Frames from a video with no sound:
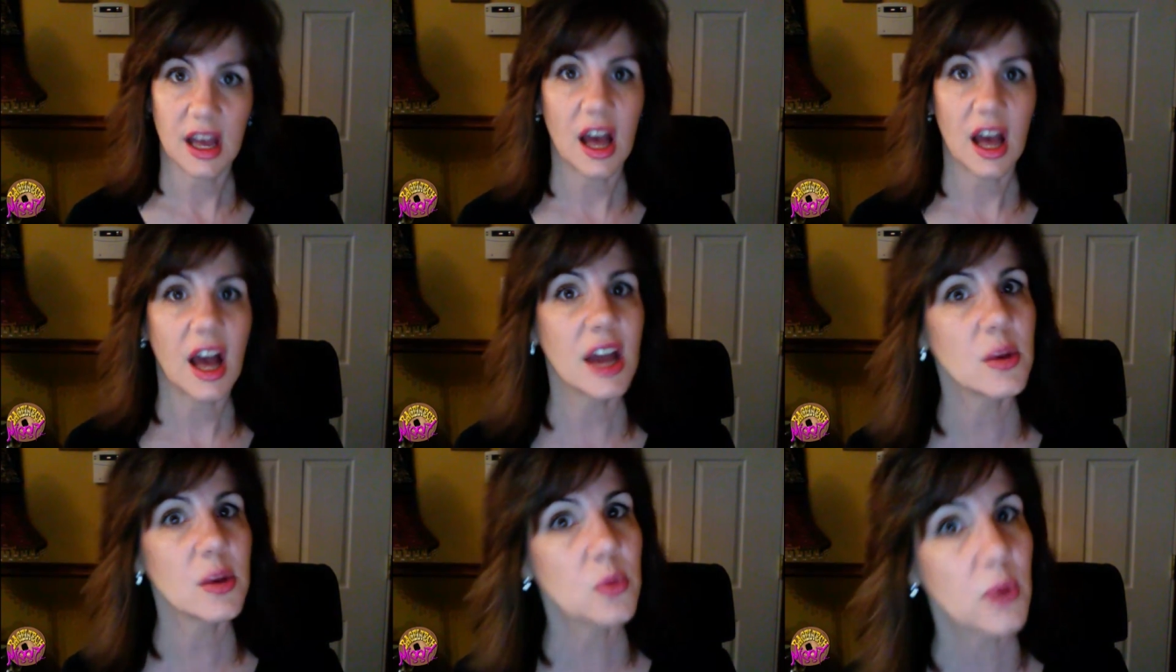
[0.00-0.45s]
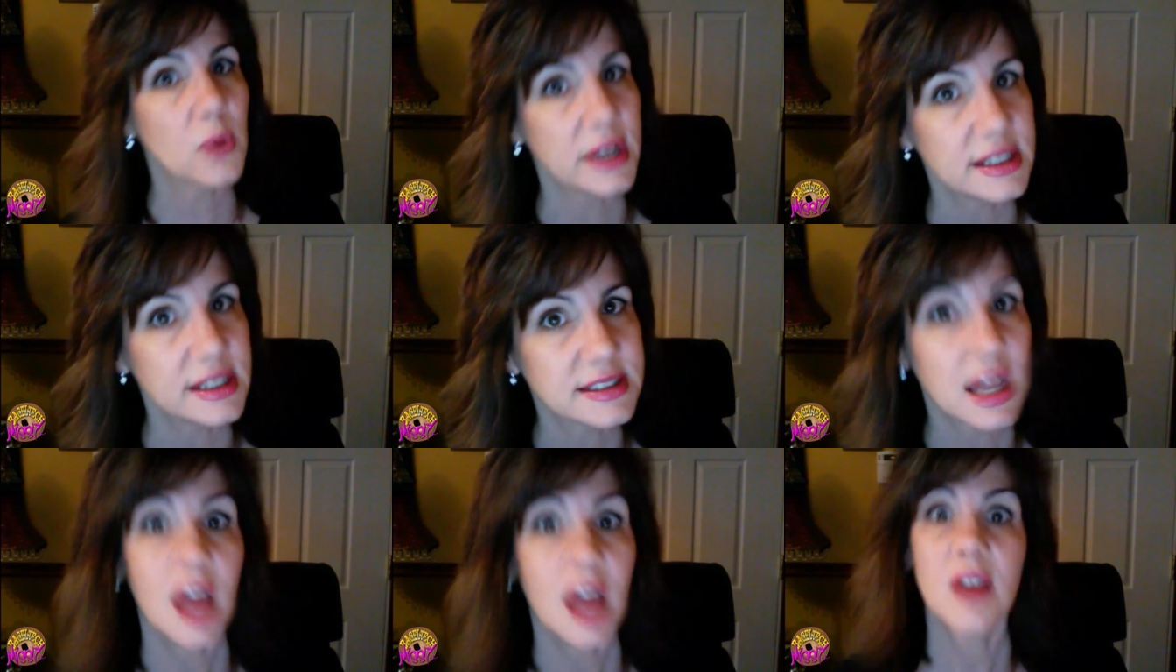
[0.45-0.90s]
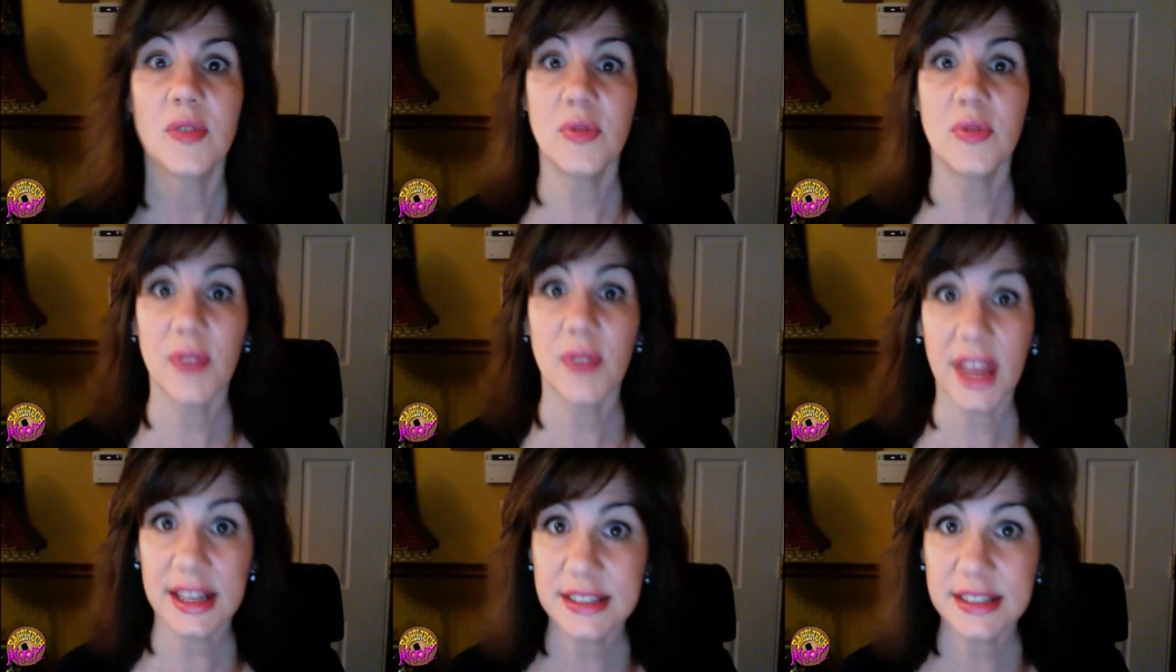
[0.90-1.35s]
I want to say,
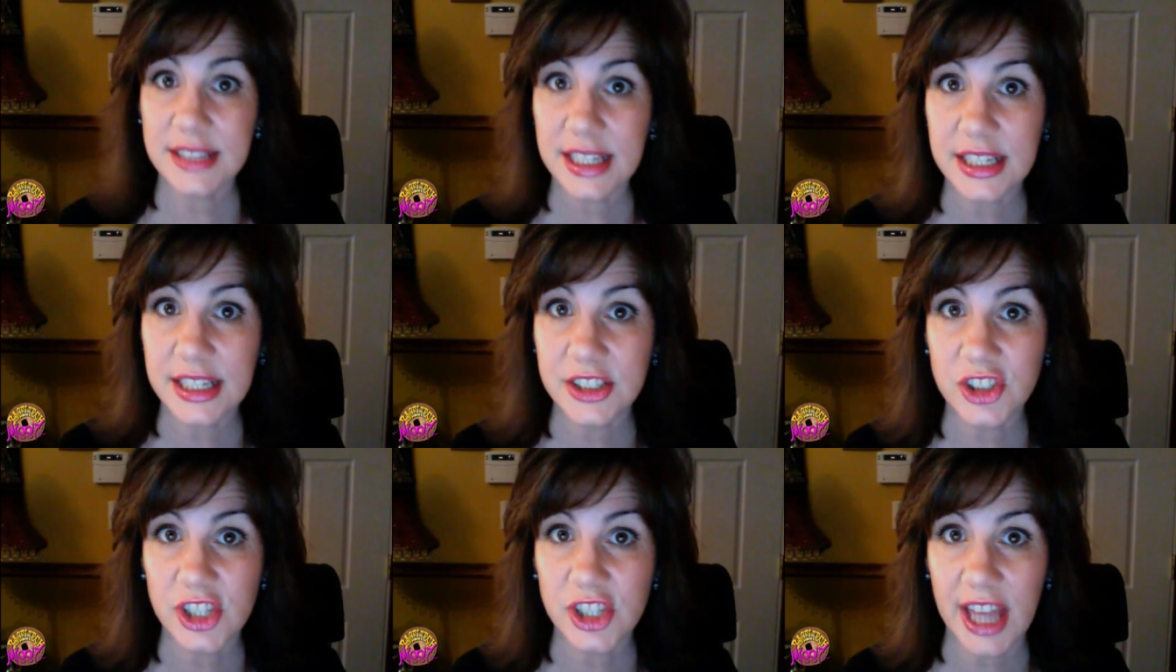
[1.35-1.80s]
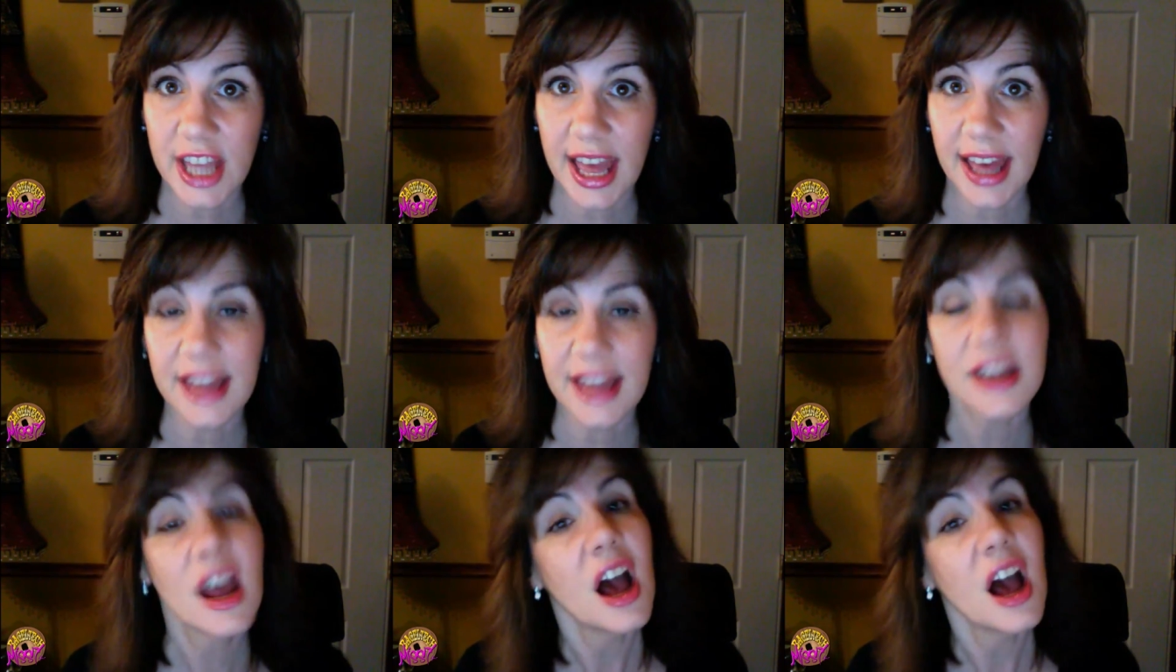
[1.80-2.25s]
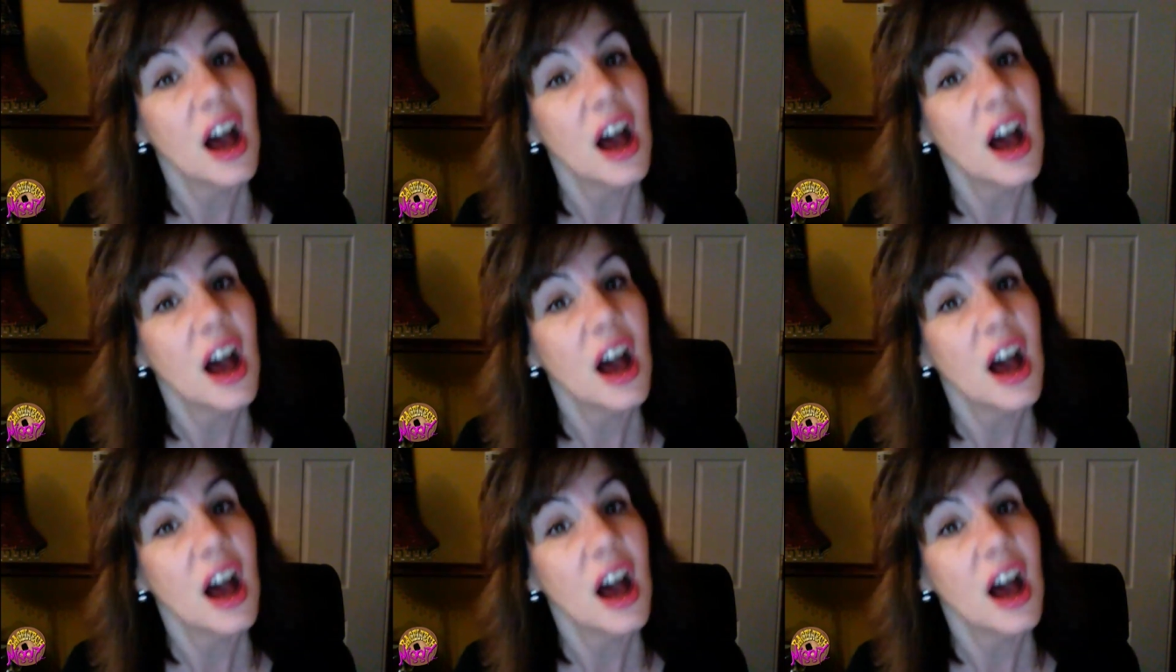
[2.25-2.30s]
fancy a chat.